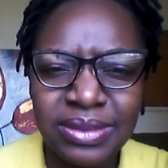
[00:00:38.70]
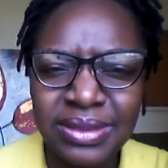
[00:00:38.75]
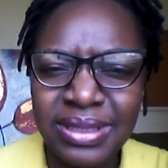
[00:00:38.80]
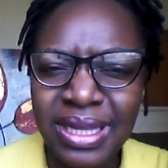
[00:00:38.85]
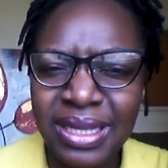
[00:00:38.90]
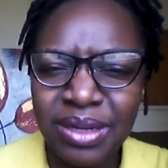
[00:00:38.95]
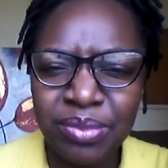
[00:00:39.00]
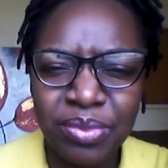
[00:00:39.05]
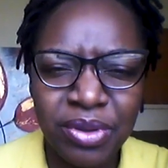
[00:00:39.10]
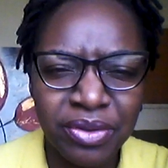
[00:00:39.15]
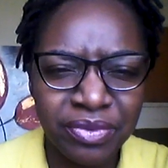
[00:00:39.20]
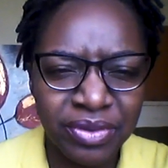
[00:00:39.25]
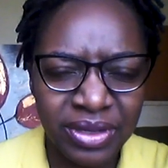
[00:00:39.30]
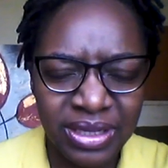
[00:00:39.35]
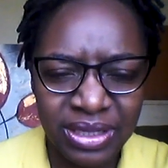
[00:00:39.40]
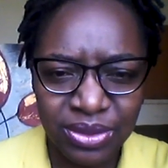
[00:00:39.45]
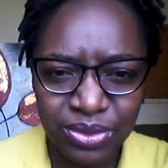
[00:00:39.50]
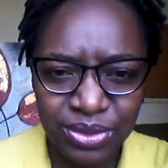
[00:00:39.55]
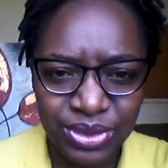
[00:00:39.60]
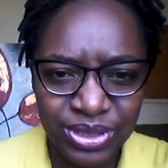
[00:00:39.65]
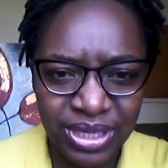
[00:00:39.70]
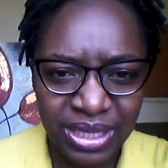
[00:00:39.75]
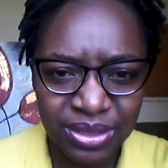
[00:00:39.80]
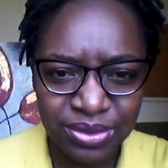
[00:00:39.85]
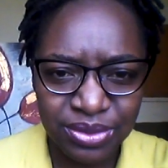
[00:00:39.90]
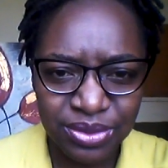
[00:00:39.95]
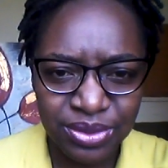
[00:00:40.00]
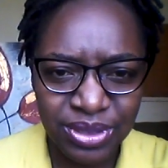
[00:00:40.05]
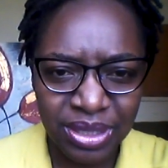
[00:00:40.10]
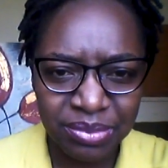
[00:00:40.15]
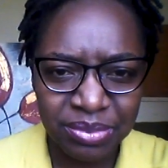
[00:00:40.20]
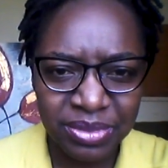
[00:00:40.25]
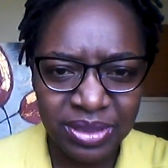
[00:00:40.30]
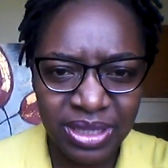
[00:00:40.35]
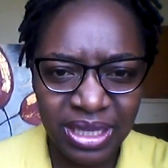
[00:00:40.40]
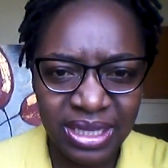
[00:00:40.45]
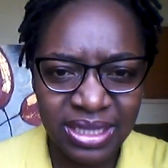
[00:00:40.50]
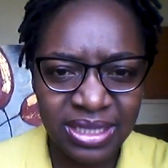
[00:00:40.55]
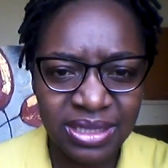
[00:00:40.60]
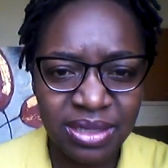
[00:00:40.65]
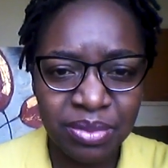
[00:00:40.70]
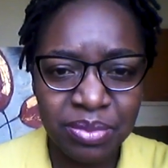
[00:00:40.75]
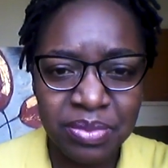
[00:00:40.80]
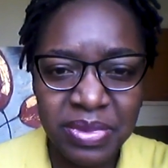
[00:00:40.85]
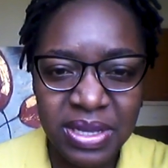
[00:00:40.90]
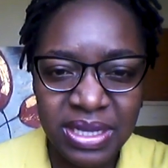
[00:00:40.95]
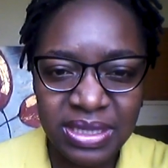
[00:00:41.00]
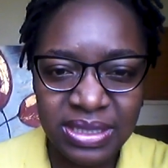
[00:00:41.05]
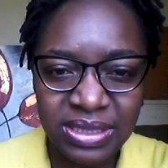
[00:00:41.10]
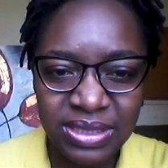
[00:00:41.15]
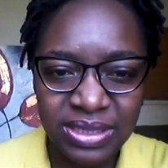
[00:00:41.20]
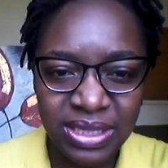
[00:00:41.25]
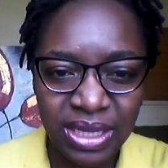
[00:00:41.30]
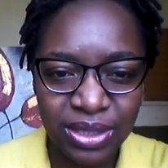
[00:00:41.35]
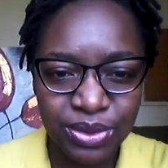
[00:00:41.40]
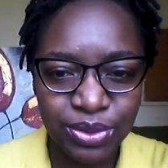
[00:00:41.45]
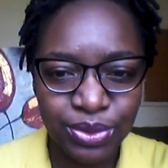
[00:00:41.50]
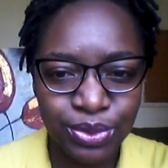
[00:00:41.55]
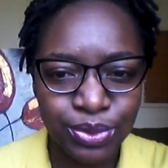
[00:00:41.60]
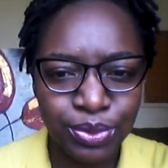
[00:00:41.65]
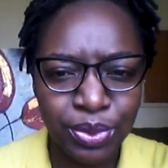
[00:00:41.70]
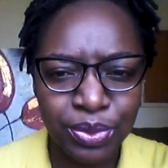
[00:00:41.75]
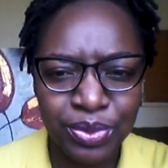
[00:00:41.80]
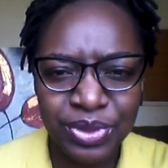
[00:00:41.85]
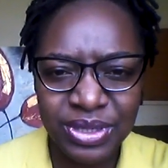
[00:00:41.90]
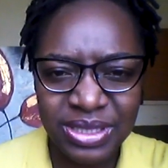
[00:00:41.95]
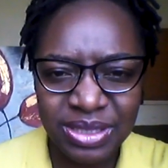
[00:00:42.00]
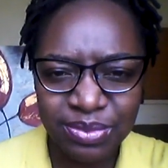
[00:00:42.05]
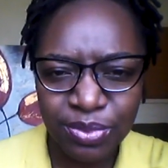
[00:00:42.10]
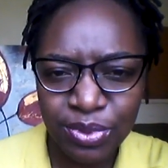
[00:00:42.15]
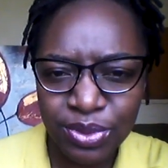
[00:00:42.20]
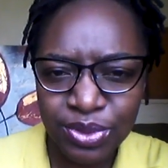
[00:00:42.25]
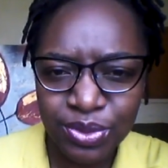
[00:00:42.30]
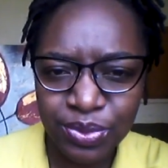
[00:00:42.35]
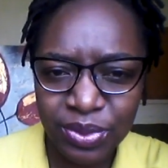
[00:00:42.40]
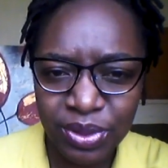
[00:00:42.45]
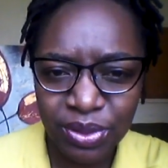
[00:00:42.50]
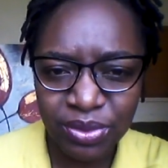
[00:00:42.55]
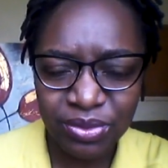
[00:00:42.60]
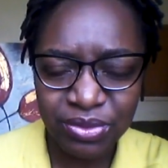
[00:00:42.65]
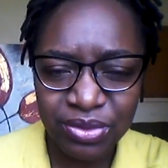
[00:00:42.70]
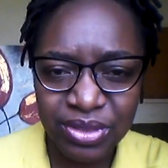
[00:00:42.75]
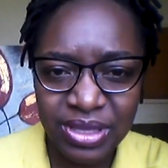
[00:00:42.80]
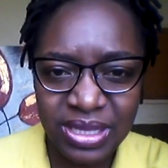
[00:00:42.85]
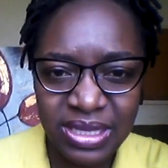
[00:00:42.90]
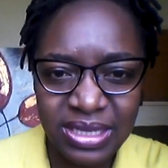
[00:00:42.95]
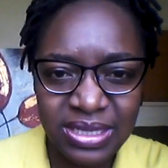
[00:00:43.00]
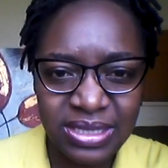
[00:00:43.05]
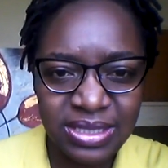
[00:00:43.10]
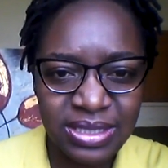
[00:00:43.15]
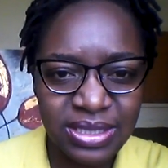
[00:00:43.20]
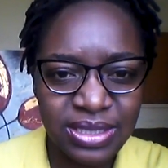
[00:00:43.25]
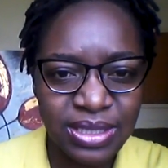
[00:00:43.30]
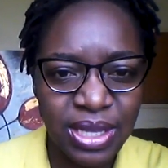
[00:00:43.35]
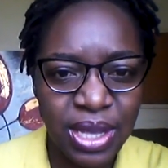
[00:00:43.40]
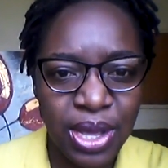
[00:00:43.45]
Had a perfectly good childhood. I mean, I had an amazing childhood. We were exposed to a lot of things.